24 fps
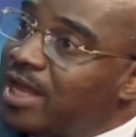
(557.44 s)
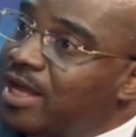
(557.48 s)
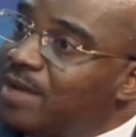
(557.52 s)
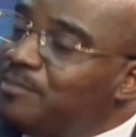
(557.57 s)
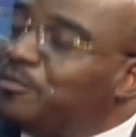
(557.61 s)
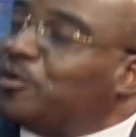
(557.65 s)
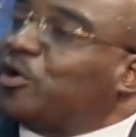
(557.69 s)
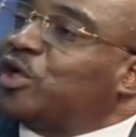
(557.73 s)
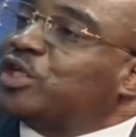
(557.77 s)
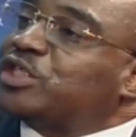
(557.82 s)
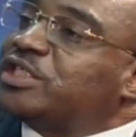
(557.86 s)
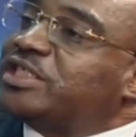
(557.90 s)

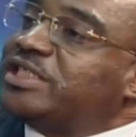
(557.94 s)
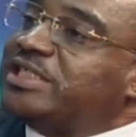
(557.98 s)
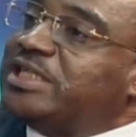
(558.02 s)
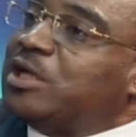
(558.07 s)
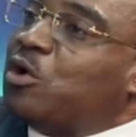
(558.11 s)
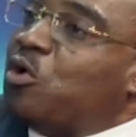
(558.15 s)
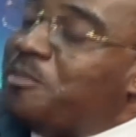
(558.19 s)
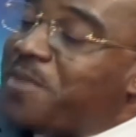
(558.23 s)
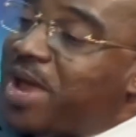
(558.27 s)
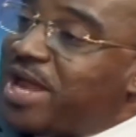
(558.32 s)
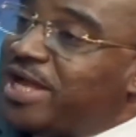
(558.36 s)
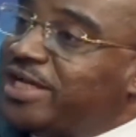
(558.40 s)
Because the
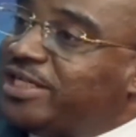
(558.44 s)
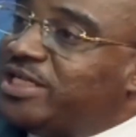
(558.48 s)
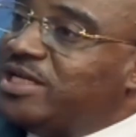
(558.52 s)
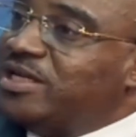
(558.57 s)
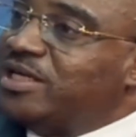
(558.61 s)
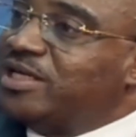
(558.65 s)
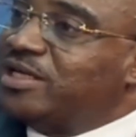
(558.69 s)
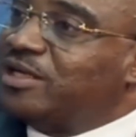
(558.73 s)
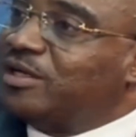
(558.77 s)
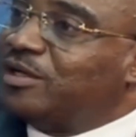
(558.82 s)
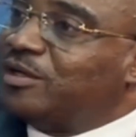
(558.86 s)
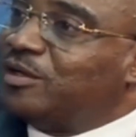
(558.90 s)

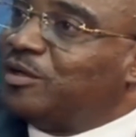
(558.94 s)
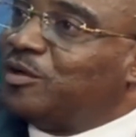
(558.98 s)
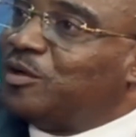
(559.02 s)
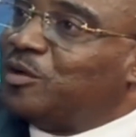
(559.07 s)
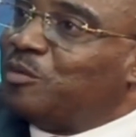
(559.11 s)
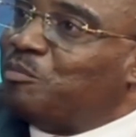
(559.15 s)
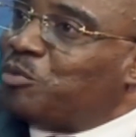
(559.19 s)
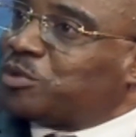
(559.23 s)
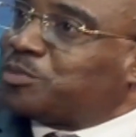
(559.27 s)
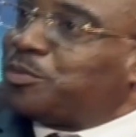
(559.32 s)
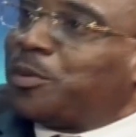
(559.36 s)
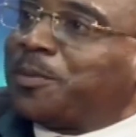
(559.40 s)
humanity
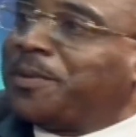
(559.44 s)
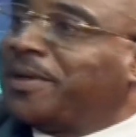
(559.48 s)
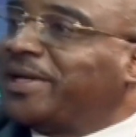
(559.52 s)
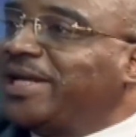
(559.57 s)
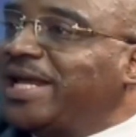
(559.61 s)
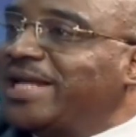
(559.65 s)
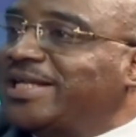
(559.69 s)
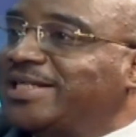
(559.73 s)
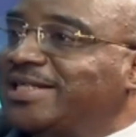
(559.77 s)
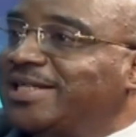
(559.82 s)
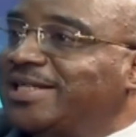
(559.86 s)
must propagate.